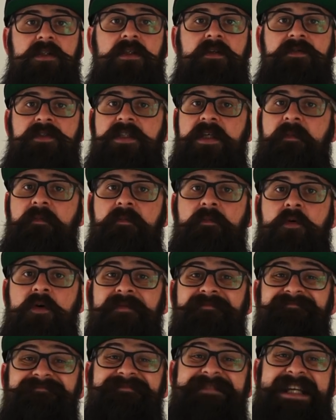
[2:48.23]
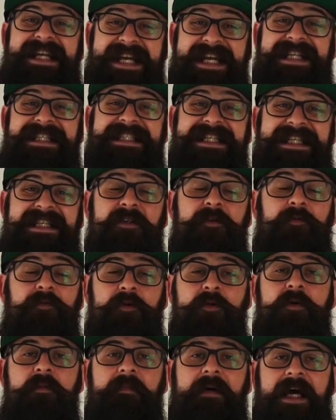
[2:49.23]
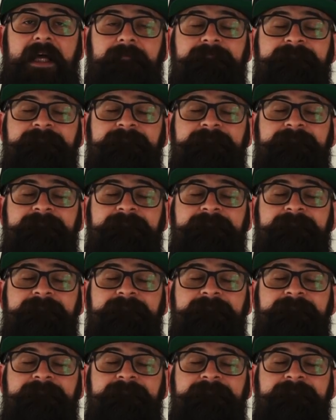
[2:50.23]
of someone eating a raw bat.